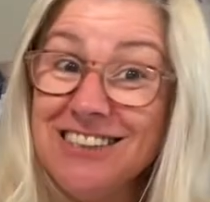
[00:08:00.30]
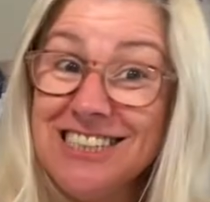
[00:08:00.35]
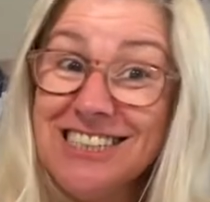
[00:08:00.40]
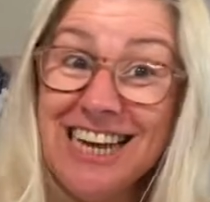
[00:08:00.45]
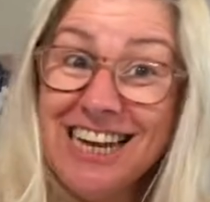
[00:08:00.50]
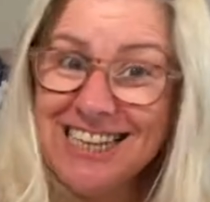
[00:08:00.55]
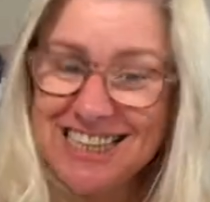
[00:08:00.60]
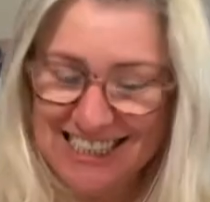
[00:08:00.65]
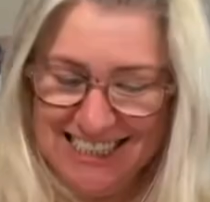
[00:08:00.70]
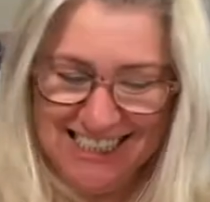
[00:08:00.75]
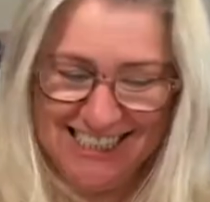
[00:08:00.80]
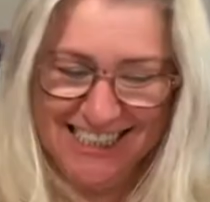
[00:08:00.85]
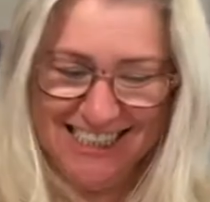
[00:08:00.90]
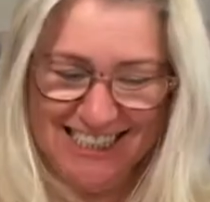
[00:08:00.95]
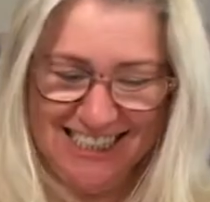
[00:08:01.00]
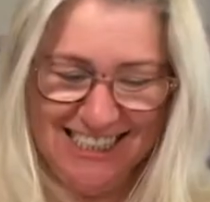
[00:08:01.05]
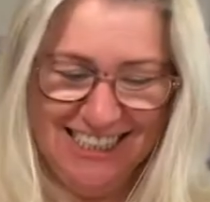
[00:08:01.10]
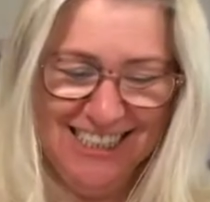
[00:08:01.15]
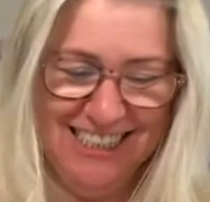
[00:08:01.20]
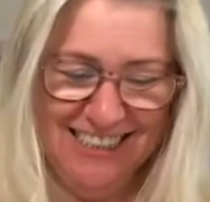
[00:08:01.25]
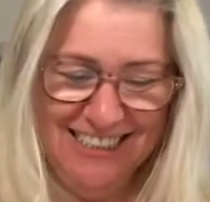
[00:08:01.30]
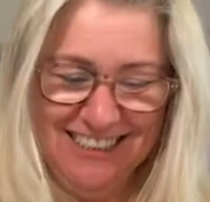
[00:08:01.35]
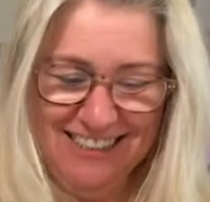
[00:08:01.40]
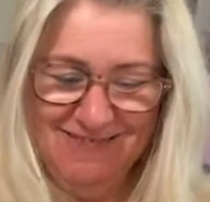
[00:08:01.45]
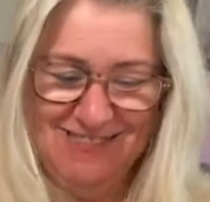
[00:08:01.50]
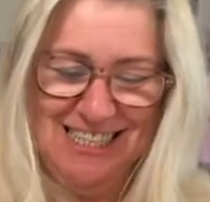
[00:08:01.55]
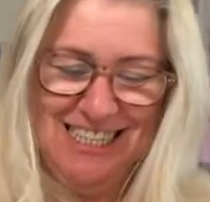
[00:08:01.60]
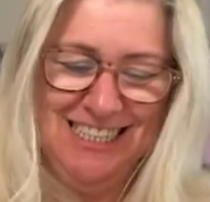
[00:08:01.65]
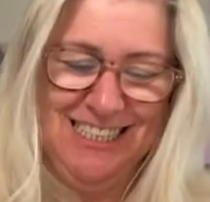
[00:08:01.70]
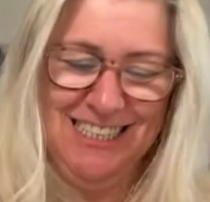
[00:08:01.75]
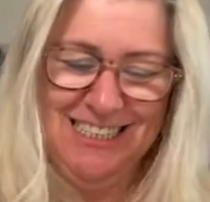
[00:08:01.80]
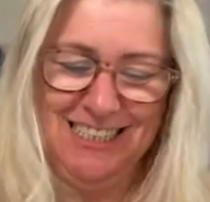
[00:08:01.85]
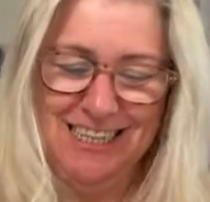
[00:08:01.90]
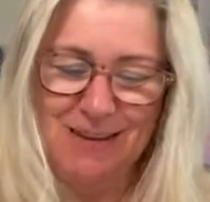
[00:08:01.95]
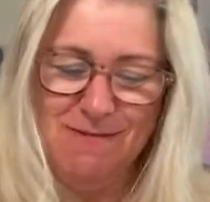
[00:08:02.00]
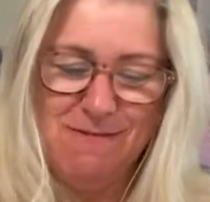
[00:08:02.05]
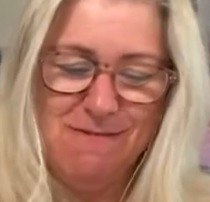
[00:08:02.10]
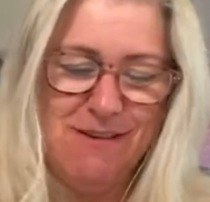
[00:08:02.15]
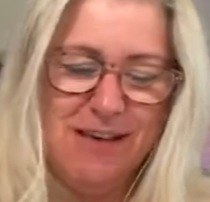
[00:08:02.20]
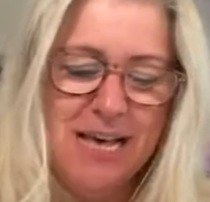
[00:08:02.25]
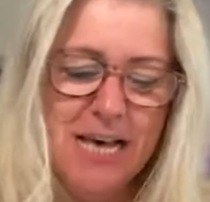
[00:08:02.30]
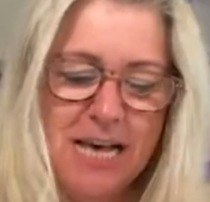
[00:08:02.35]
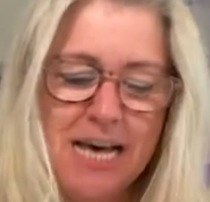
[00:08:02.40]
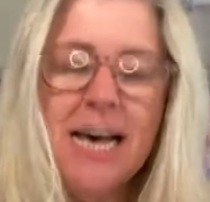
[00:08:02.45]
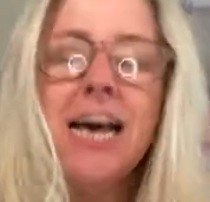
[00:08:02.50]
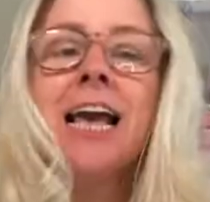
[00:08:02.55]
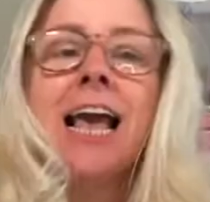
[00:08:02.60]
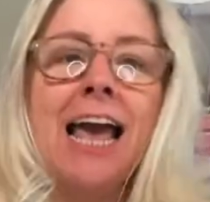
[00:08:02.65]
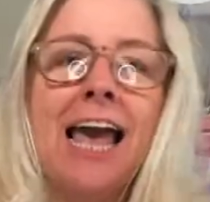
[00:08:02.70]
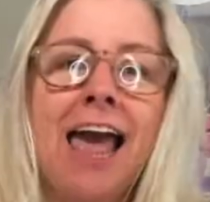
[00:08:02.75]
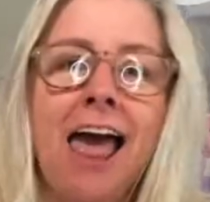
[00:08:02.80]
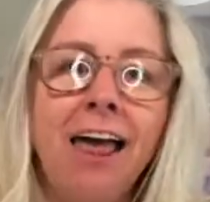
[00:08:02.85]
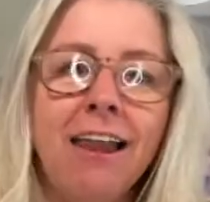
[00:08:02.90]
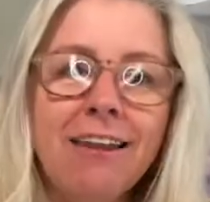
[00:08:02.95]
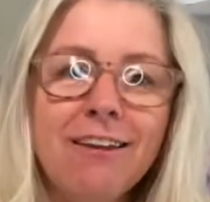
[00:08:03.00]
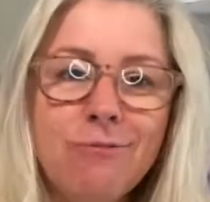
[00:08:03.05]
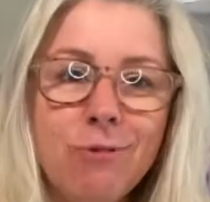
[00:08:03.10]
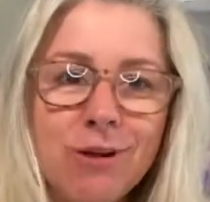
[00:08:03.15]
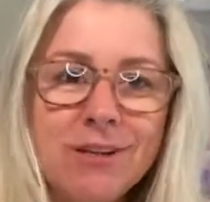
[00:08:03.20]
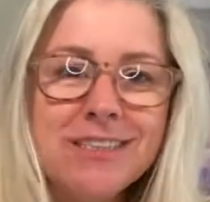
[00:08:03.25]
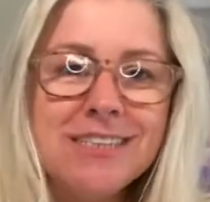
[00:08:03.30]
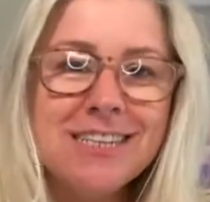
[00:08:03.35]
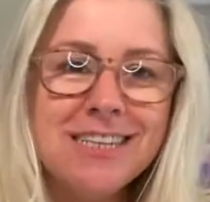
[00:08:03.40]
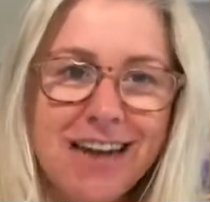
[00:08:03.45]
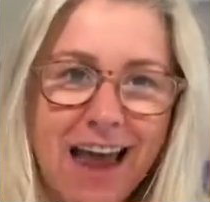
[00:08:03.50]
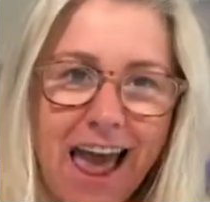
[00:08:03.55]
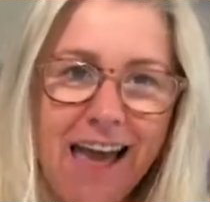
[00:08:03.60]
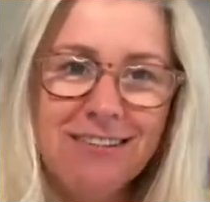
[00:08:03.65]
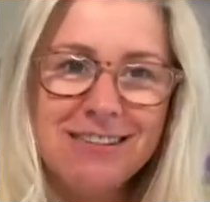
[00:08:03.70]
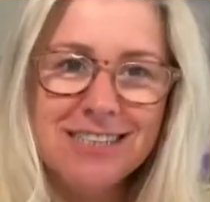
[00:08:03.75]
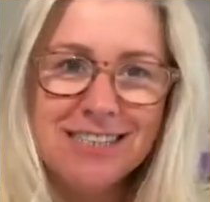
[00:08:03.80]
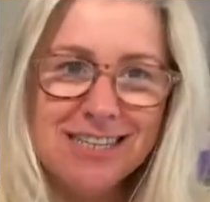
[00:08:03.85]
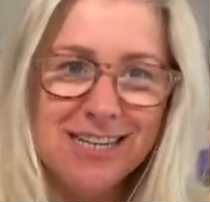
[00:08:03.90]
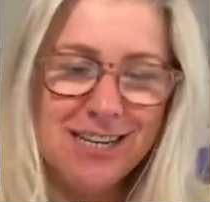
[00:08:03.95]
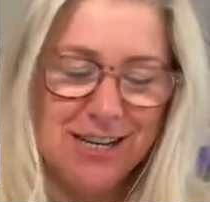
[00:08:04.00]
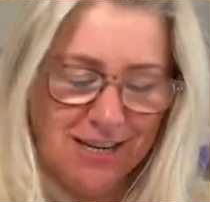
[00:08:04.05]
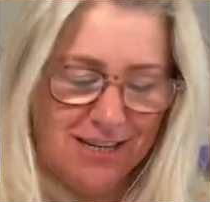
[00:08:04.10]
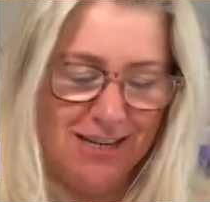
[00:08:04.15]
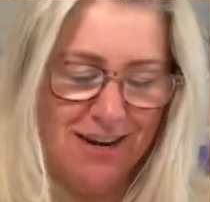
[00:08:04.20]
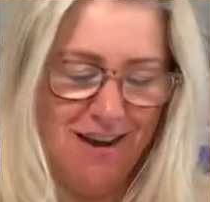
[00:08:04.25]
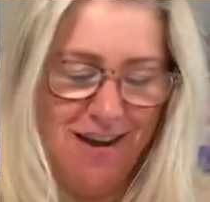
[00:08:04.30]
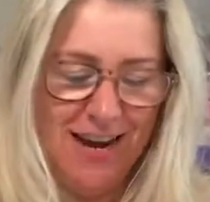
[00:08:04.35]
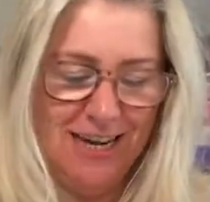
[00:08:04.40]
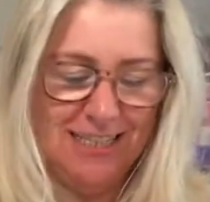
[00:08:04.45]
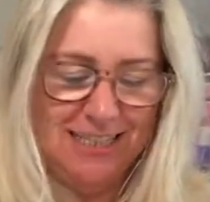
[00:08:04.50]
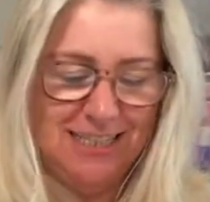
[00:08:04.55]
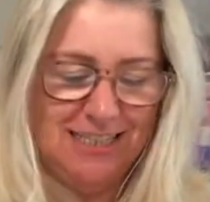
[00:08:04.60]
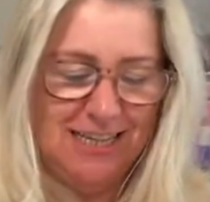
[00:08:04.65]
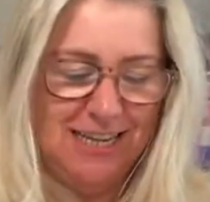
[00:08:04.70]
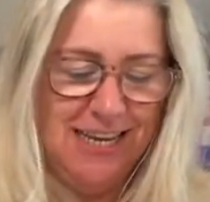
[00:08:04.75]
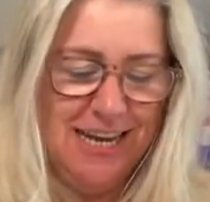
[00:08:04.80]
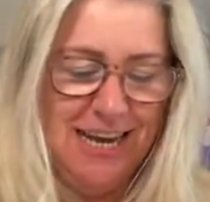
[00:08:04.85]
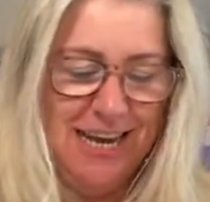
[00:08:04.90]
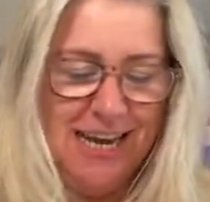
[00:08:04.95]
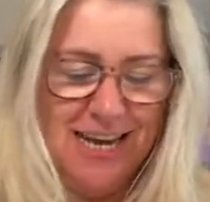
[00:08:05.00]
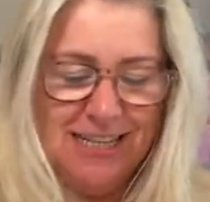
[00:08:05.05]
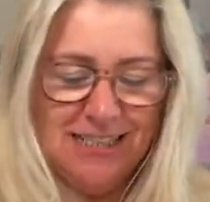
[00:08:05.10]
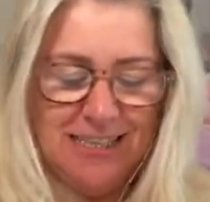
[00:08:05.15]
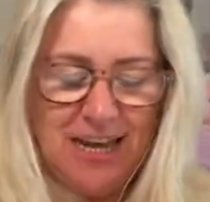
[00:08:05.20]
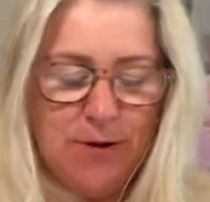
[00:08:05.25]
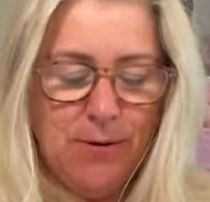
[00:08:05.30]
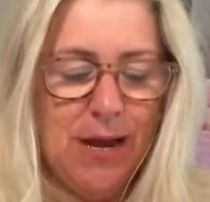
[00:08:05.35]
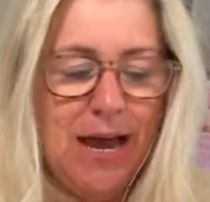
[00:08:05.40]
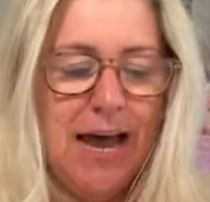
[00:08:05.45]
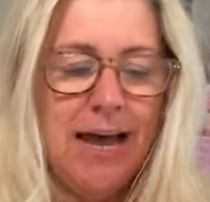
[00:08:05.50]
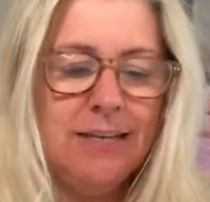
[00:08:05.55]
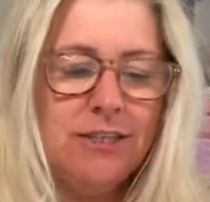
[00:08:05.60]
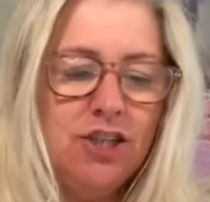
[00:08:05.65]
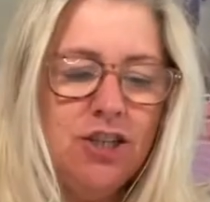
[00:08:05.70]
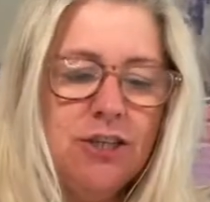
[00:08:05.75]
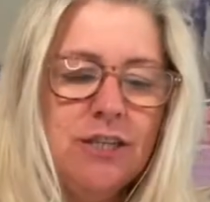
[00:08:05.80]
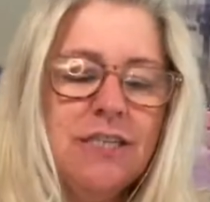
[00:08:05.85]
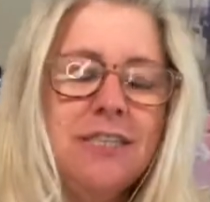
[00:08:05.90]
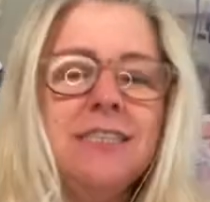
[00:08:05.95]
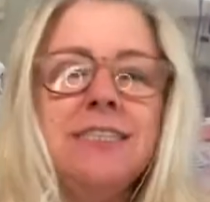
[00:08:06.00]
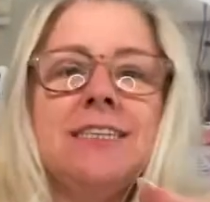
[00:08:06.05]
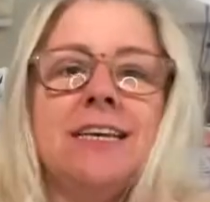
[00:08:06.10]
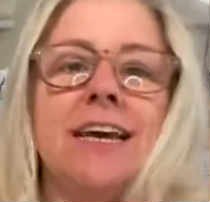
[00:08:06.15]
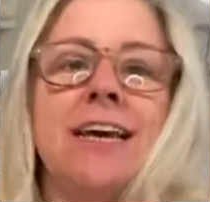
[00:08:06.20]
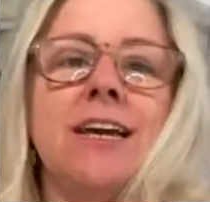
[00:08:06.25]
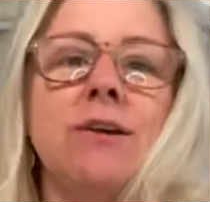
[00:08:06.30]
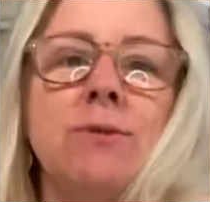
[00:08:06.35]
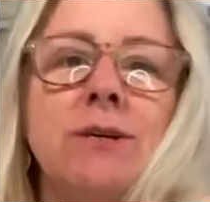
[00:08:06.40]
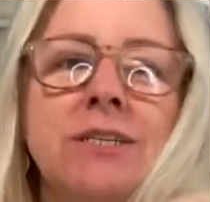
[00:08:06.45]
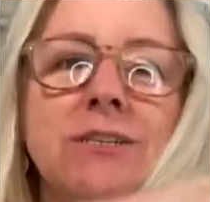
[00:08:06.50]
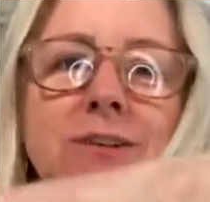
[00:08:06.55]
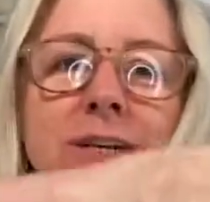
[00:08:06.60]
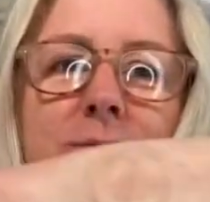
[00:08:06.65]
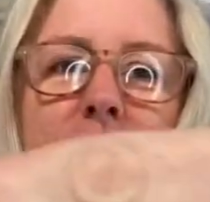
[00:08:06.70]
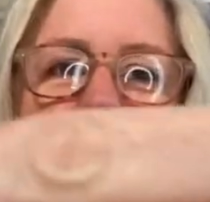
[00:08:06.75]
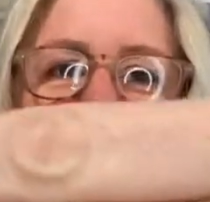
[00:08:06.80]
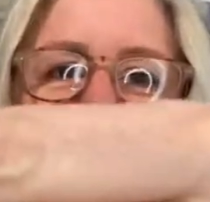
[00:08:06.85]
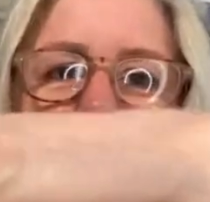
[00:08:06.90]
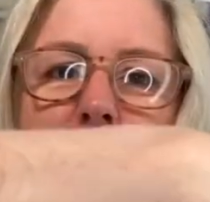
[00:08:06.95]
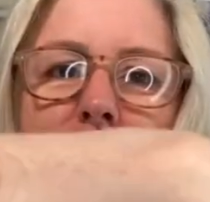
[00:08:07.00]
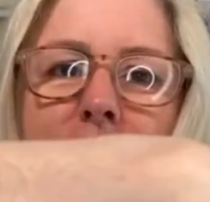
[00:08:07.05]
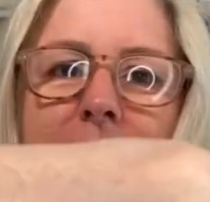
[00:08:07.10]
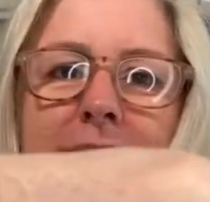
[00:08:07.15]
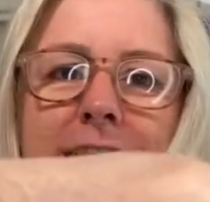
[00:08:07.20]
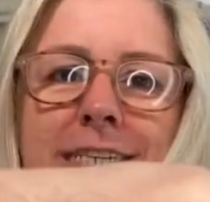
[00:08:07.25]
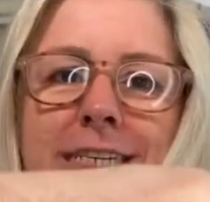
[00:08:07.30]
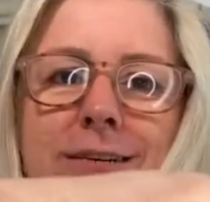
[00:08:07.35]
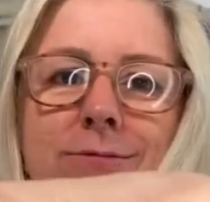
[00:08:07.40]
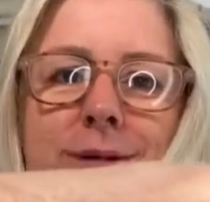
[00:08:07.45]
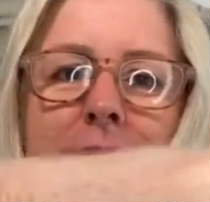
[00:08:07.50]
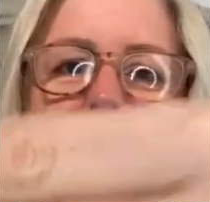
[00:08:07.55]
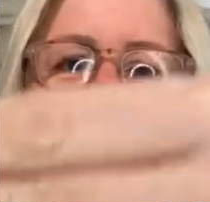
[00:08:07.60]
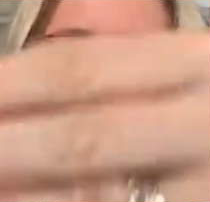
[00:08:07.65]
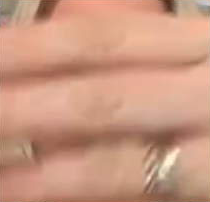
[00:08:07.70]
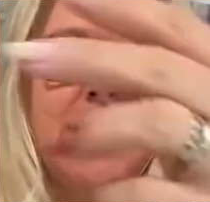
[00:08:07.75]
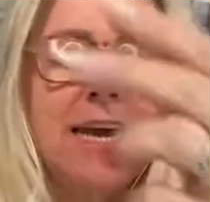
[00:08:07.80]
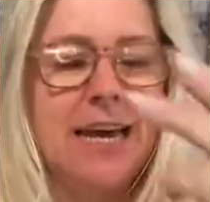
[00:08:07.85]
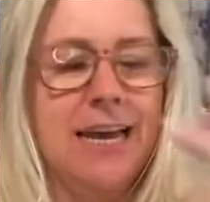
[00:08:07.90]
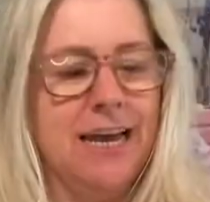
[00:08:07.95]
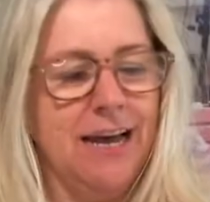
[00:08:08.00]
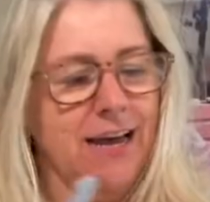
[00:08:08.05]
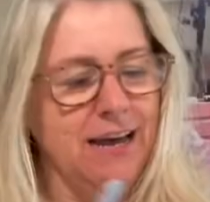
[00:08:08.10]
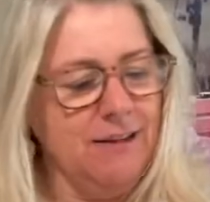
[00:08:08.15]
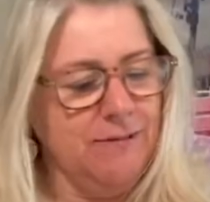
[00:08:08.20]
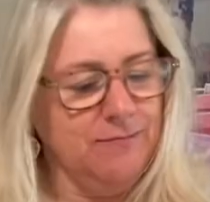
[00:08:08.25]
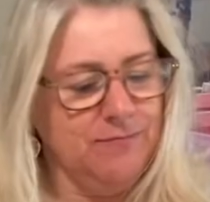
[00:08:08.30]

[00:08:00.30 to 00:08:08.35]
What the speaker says: technician. I'm just a gal who wants her nails to look nice. So as you can see, we're doing pretty well here.